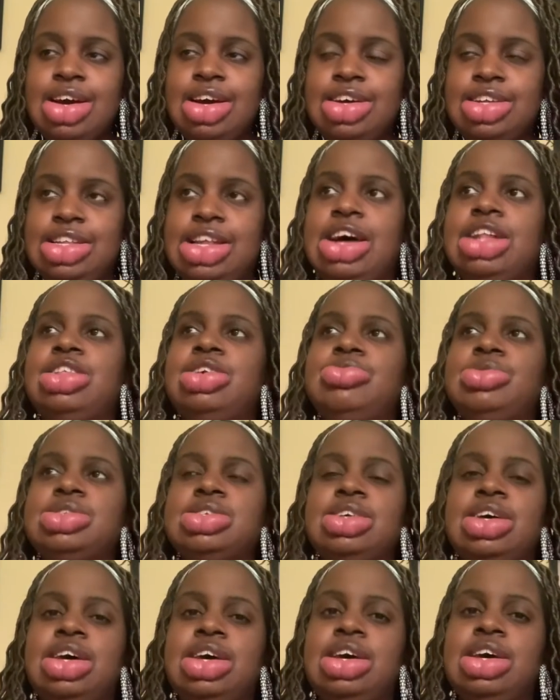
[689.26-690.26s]
Doctor
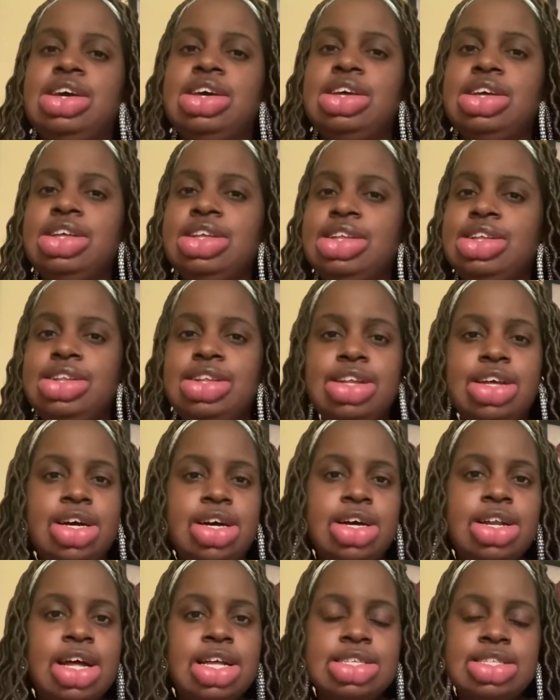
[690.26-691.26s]
was like,
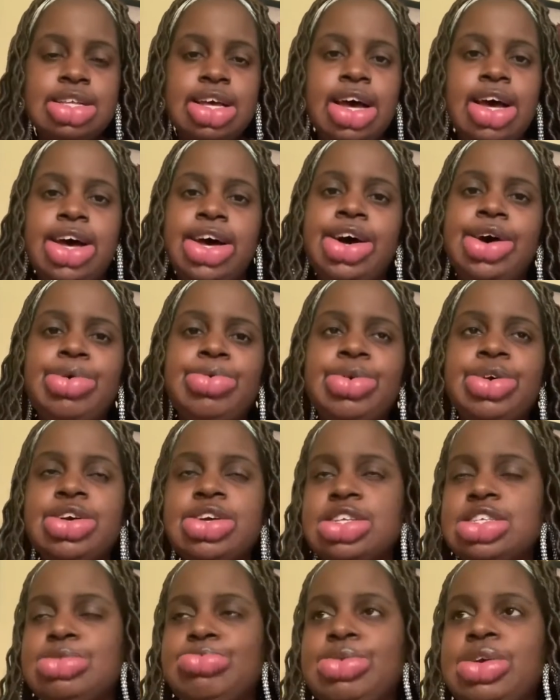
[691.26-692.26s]
no, that's not how it
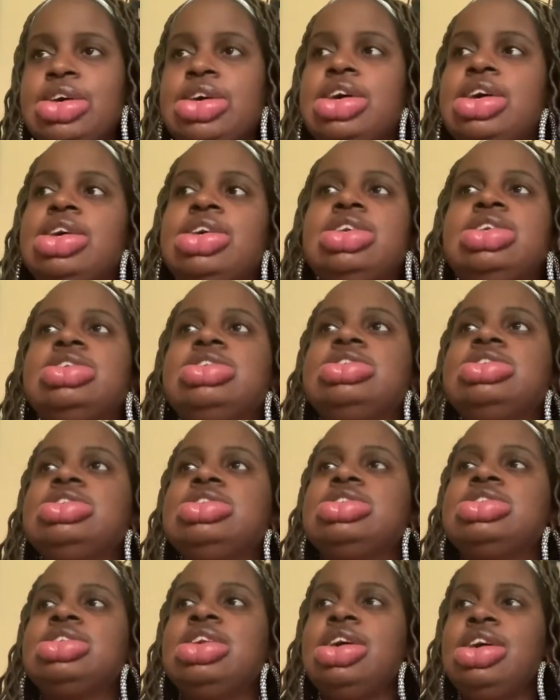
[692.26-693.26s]
works,
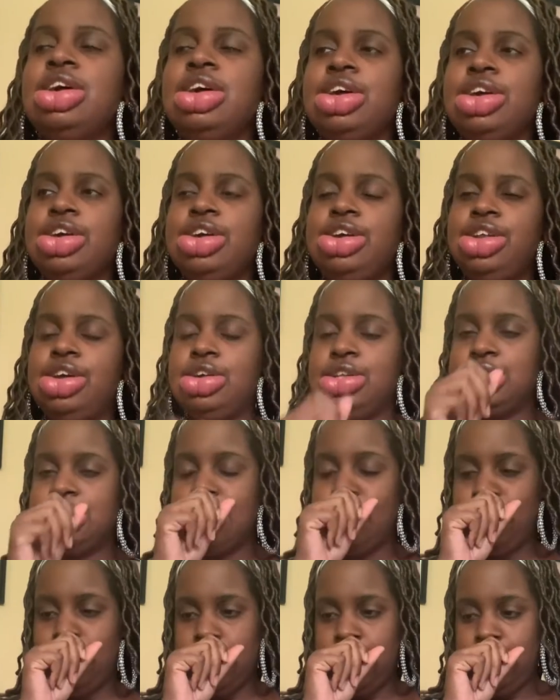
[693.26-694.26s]
because, you know,
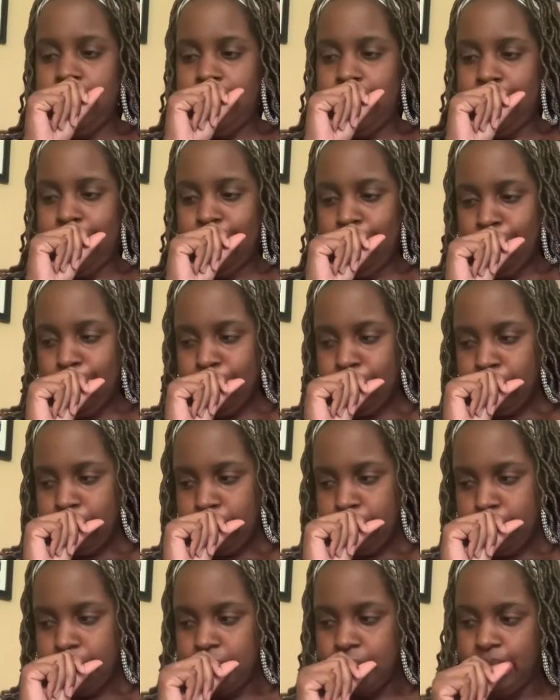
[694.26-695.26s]
typically
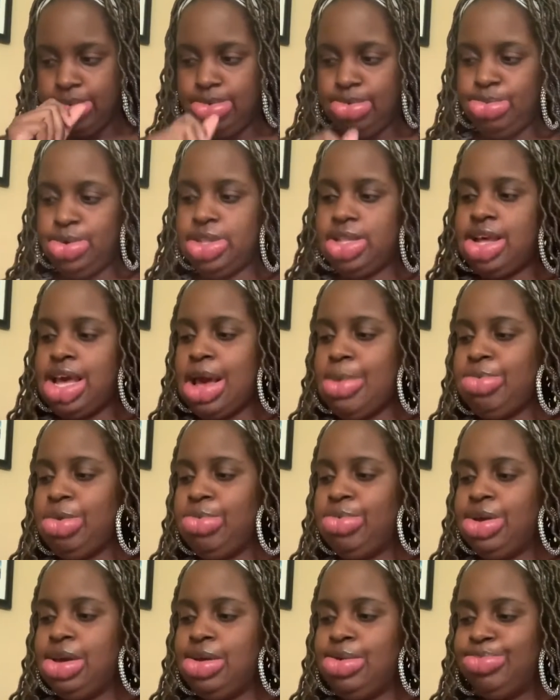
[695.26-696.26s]
with the
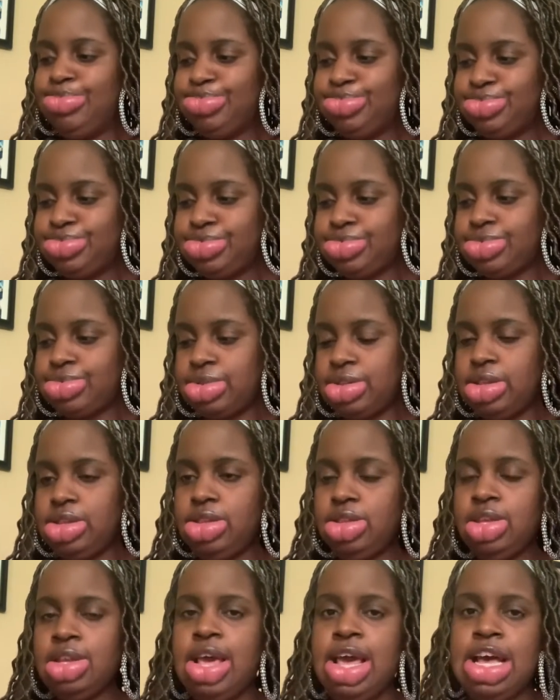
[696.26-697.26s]
EpiPen,
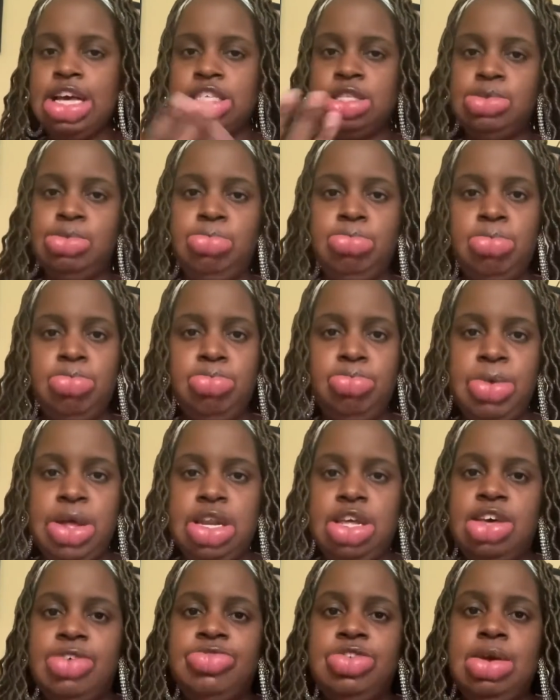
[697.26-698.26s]
as
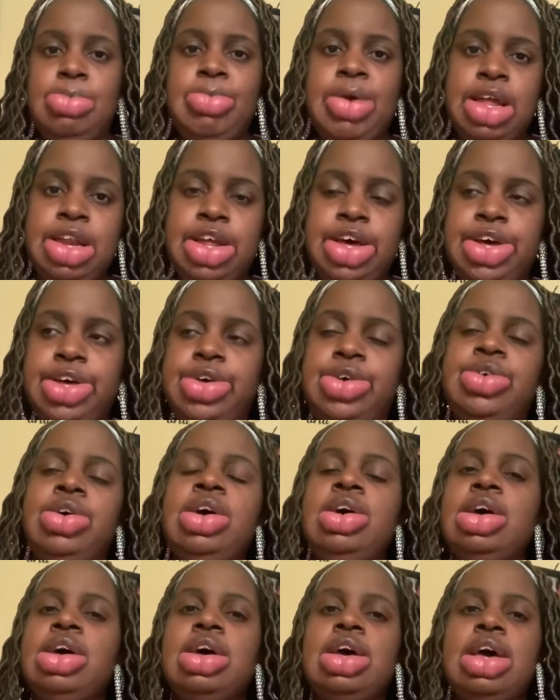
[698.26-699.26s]
many of you may know,
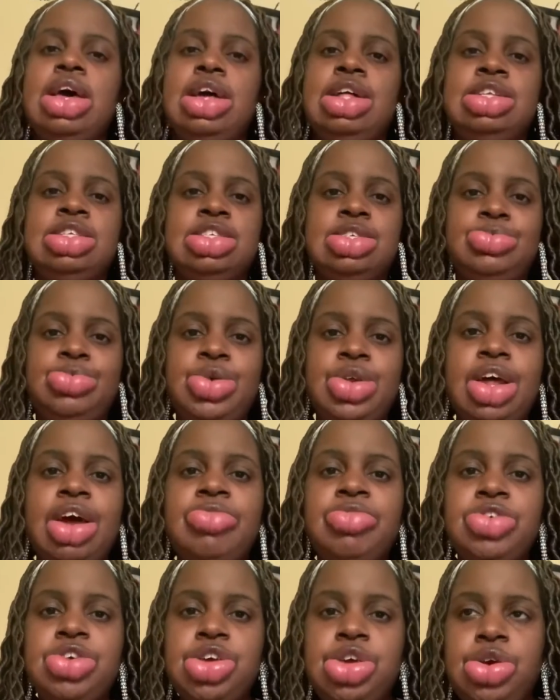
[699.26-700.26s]
it's
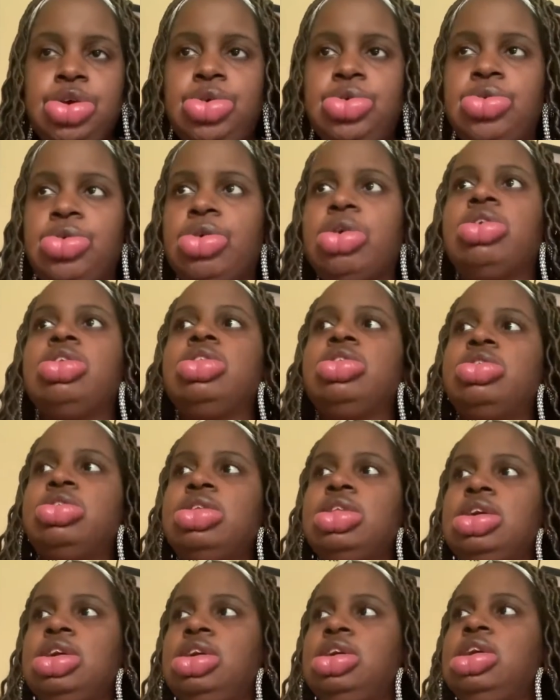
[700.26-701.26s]
whenever you are
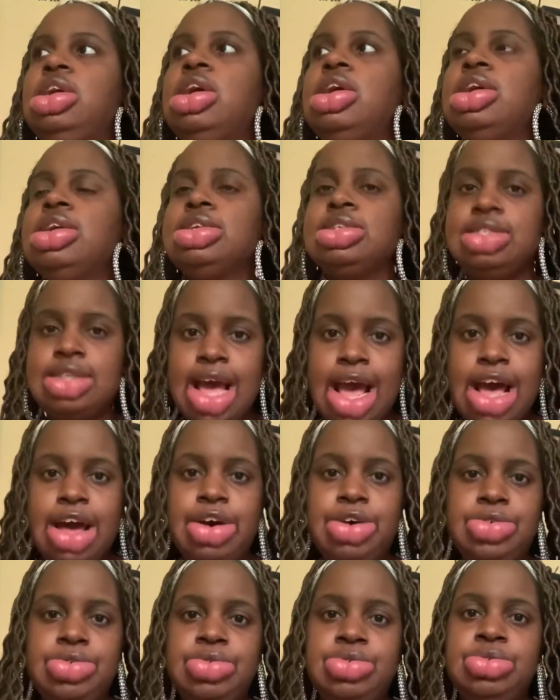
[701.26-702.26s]
literally
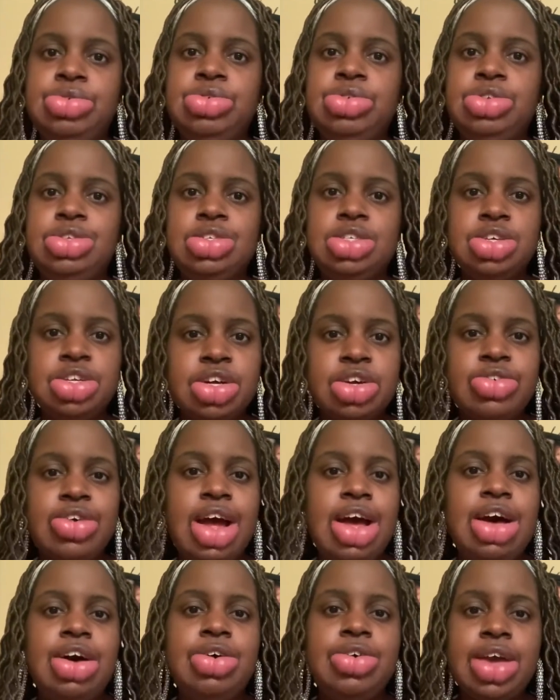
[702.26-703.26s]
down to the
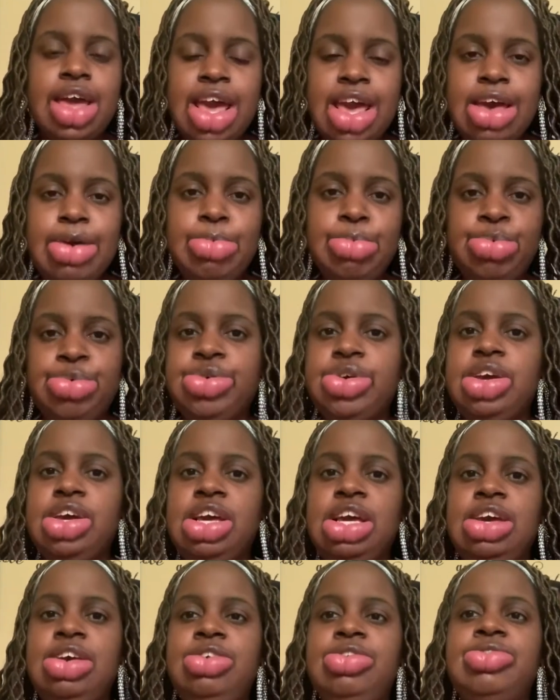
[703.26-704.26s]
ground, can't
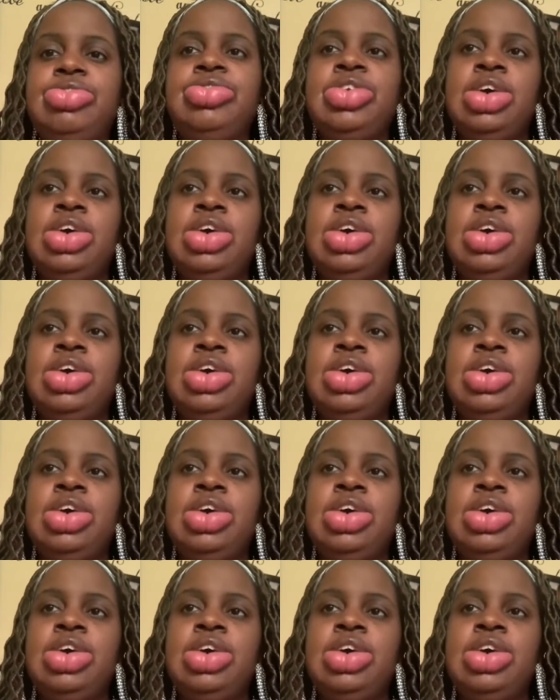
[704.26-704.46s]
breathe.